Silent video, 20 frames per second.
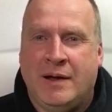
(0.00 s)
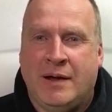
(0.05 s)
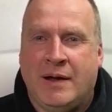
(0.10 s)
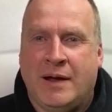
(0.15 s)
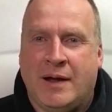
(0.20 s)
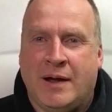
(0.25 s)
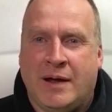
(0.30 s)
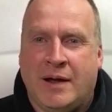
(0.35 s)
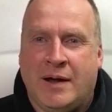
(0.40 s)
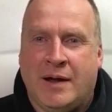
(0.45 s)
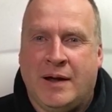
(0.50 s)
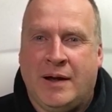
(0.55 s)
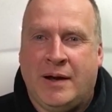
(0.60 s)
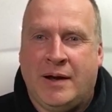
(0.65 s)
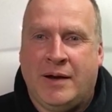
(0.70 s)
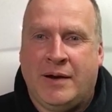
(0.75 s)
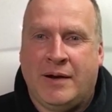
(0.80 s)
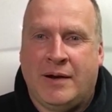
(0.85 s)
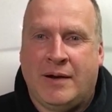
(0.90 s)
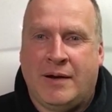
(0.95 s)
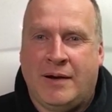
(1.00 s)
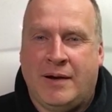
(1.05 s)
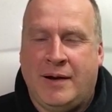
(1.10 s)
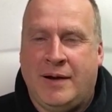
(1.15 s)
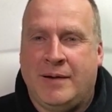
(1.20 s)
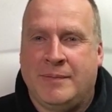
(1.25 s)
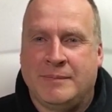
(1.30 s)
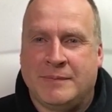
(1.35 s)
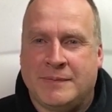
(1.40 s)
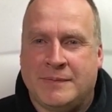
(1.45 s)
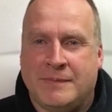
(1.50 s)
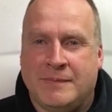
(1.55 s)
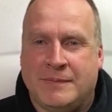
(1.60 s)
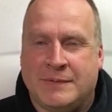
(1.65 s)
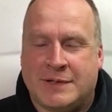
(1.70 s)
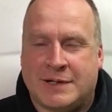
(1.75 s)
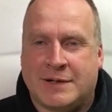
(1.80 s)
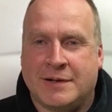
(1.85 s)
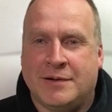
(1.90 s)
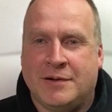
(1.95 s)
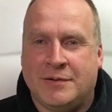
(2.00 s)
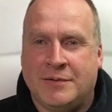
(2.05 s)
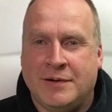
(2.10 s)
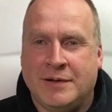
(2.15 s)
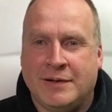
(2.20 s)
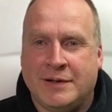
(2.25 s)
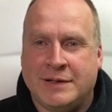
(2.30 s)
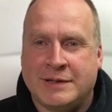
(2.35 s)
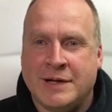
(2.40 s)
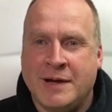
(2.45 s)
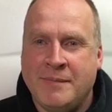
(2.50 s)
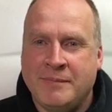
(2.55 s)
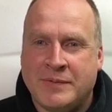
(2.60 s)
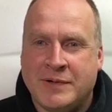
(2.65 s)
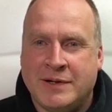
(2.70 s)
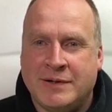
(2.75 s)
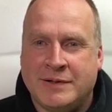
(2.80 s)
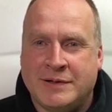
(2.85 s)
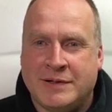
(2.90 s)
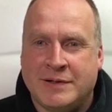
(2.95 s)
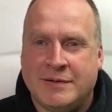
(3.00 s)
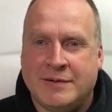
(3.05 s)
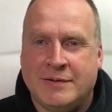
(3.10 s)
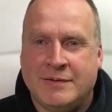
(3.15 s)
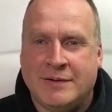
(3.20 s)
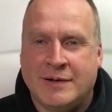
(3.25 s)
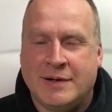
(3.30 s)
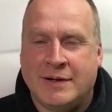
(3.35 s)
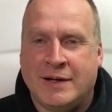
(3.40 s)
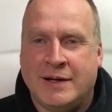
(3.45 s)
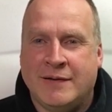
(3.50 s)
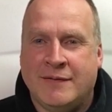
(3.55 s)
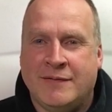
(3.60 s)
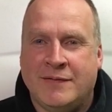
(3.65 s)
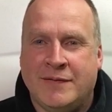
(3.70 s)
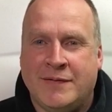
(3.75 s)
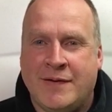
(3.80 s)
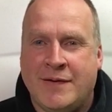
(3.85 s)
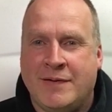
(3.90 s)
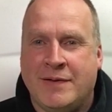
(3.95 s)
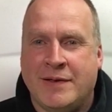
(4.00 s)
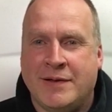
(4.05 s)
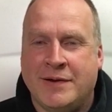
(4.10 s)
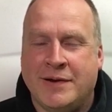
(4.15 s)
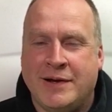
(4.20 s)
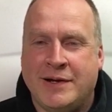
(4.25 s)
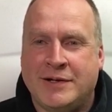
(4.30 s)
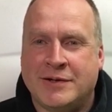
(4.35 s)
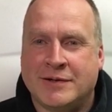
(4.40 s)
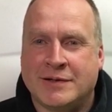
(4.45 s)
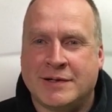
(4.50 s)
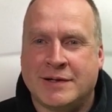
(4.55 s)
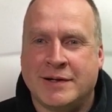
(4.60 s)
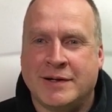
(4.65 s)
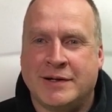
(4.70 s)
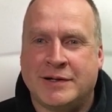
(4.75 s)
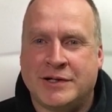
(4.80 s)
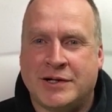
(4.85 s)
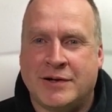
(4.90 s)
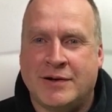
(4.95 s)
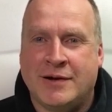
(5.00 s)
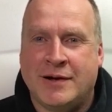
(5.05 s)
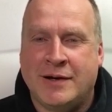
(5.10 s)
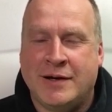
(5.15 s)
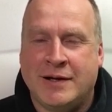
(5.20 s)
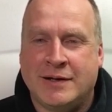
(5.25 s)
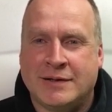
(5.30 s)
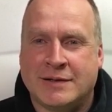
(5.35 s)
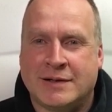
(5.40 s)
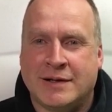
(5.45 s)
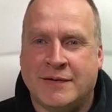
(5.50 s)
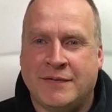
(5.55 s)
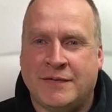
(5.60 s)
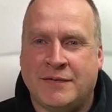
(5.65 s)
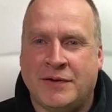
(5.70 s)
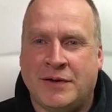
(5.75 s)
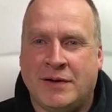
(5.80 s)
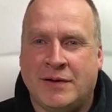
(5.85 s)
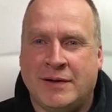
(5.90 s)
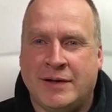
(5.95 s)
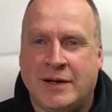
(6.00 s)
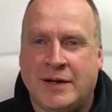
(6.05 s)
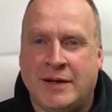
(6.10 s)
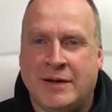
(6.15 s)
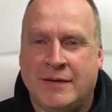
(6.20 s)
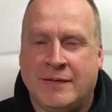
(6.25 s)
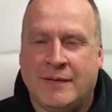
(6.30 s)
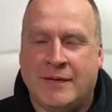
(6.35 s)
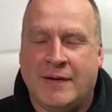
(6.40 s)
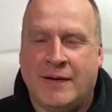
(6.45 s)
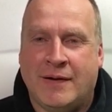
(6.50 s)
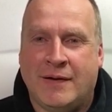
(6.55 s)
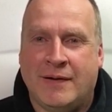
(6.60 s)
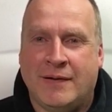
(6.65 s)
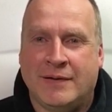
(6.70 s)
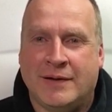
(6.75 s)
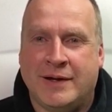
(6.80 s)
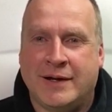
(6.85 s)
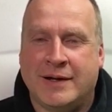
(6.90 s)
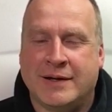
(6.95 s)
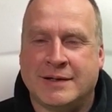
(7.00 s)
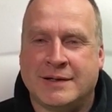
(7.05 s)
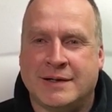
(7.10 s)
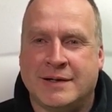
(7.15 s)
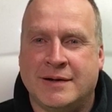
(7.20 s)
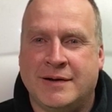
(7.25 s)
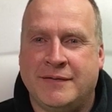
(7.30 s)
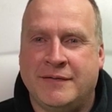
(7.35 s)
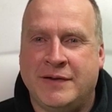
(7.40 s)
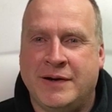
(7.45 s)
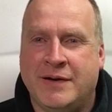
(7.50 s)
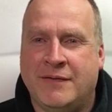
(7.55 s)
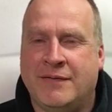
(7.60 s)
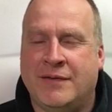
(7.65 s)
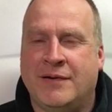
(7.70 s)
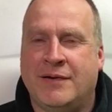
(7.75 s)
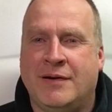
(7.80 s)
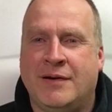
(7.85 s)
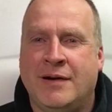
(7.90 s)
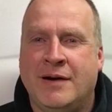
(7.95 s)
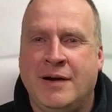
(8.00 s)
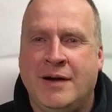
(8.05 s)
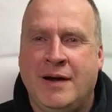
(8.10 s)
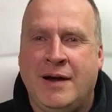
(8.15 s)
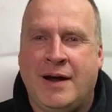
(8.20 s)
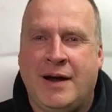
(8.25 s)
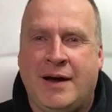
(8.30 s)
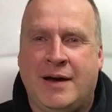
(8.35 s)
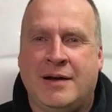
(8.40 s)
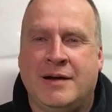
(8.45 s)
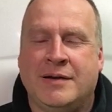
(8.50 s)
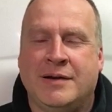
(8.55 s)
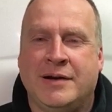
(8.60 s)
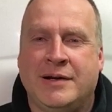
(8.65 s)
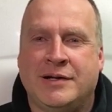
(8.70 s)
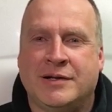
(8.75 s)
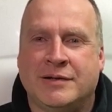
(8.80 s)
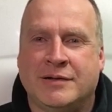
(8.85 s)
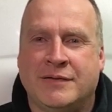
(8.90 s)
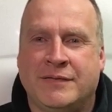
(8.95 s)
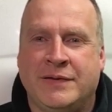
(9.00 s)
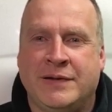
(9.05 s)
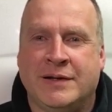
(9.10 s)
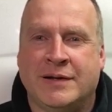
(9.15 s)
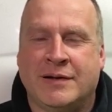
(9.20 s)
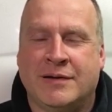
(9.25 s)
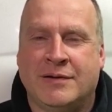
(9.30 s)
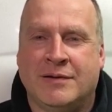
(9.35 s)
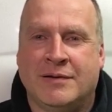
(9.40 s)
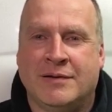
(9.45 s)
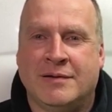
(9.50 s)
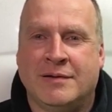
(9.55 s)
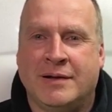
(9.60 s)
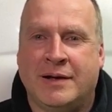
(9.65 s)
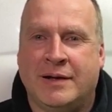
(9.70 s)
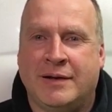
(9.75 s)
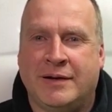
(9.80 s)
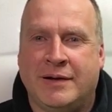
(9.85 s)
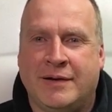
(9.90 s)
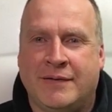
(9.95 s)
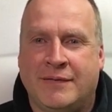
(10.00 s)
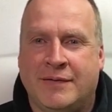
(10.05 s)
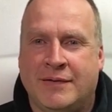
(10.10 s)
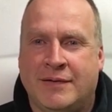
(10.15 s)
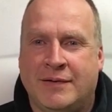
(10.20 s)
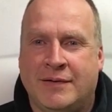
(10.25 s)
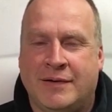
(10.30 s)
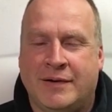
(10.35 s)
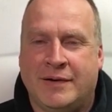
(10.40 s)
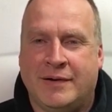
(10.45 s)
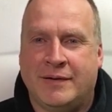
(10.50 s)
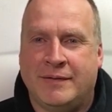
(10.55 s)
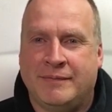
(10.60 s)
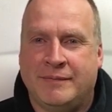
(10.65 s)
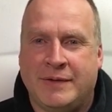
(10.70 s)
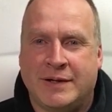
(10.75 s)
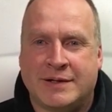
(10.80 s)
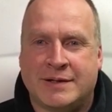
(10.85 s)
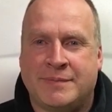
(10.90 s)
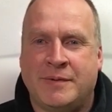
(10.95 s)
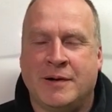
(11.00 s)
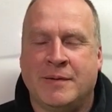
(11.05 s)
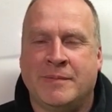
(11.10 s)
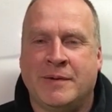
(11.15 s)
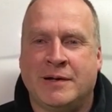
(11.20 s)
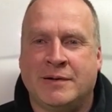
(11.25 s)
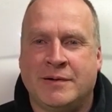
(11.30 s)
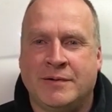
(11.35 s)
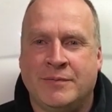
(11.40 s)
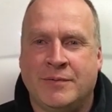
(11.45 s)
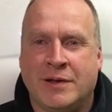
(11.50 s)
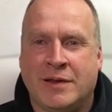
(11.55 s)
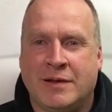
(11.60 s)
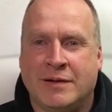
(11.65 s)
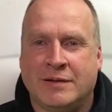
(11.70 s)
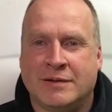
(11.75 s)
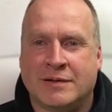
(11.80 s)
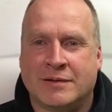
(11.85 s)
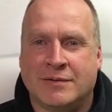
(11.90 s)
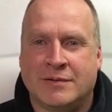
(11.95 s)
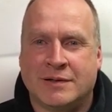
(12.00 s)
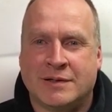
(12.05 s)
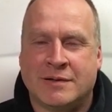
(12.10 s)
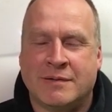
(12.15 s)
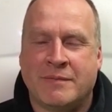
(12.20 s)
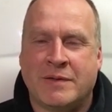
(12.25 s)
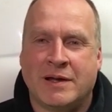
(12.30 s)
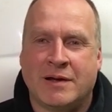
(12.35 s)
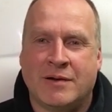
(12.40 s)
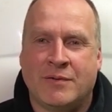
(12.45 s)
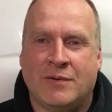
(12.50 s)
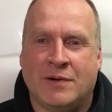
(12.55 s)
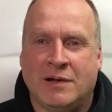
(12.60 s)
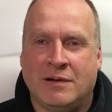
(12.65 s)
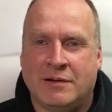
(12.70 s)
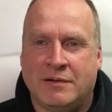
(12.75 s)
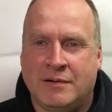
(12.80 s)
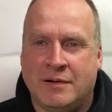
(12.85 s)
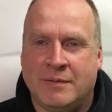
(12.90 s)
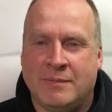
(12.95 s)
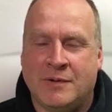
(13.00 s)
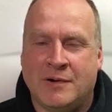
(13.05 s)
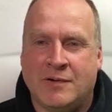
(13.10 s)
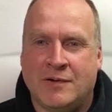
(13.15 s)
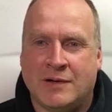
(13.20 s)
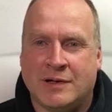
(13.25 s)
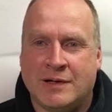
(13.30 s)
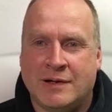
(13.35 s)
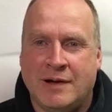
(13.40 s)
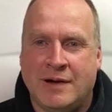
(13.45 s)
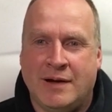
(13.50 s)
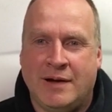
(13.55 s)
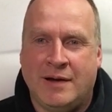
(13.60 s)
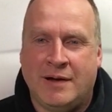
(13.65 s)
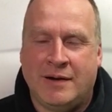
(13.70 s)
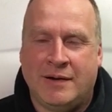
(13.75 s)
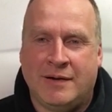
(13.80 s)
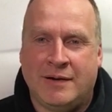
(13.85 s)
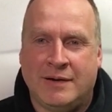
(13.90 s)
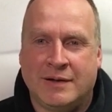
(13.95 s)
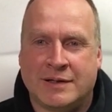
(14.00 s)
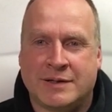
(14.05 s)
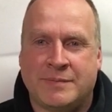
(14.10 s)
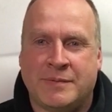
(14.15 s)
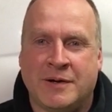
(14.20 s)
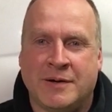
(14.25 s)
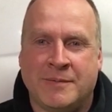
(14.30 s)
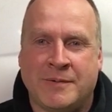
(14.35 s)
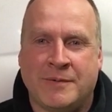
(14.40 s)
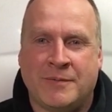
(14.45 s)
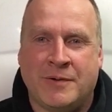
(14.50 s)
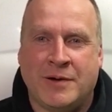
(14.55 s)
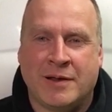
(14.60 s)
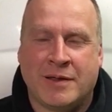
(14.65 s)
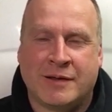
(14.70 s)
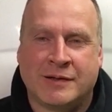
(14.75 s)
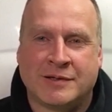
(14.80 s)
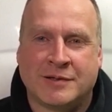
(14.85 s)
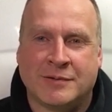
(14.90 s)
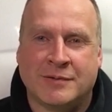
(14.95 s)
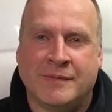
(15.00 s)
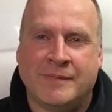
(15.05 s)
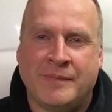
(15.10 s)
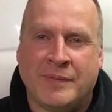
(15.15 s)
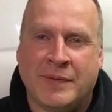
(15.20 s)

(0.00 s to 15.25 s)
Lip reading: And I am still really tempted to give the Nitrous thing a try. It's definitely, like I said, I've never had a Nitrous vehicle and never experimented with it, so it's something I want to learn about and experiment with. So